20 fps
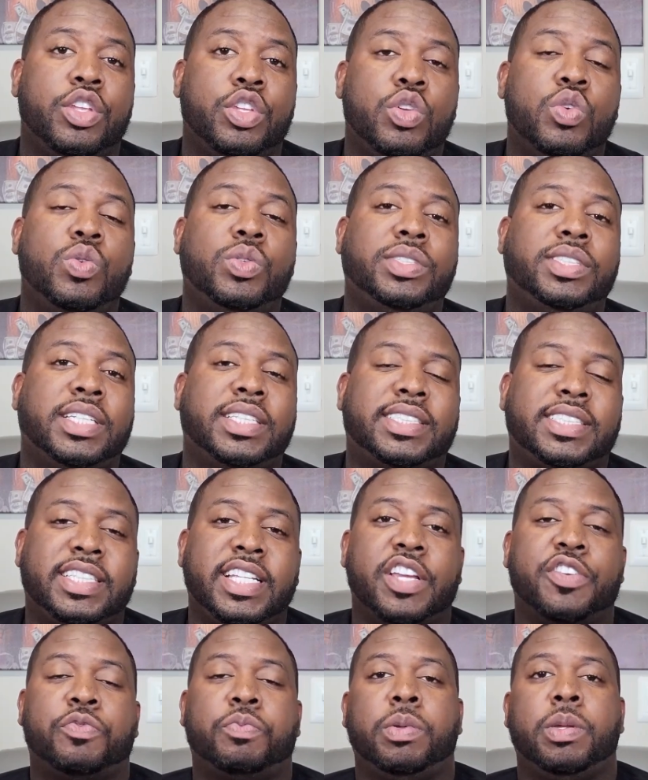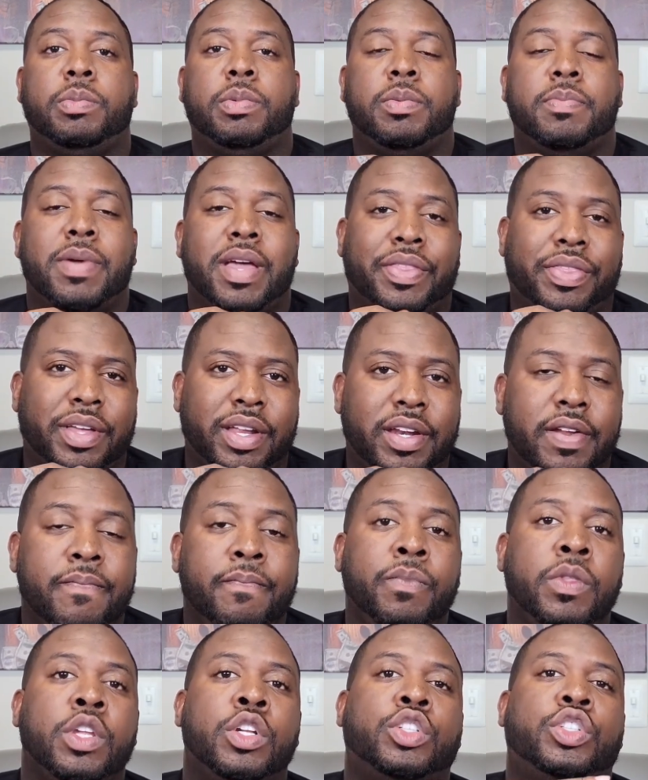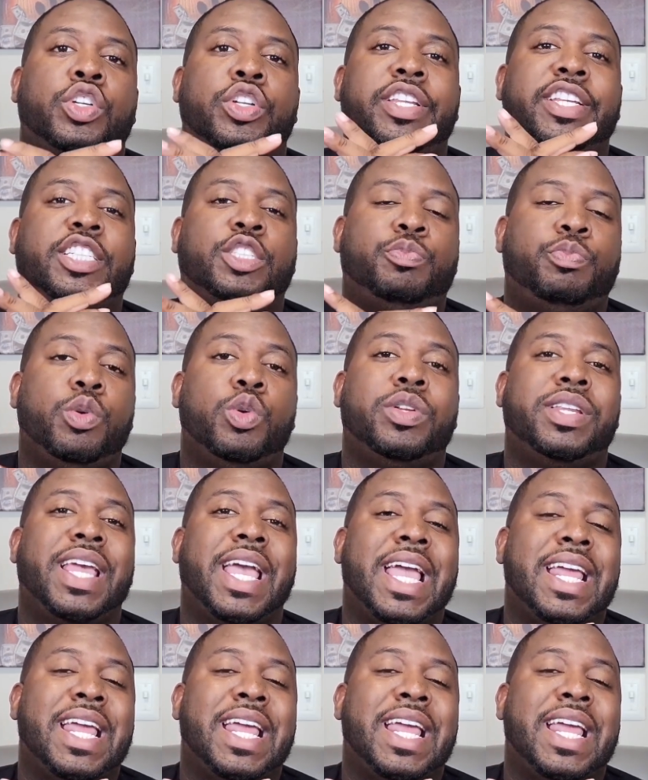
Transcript: use the CFPB method to dispute